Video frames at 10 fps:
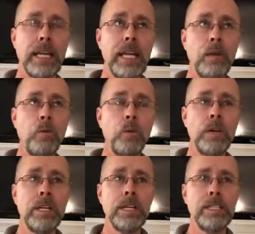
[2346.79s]
he
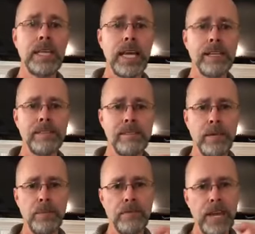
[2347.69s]
would take a
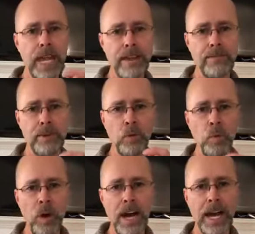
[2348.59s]
sip of every
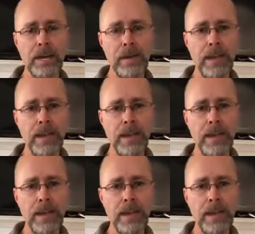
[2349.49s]
wine,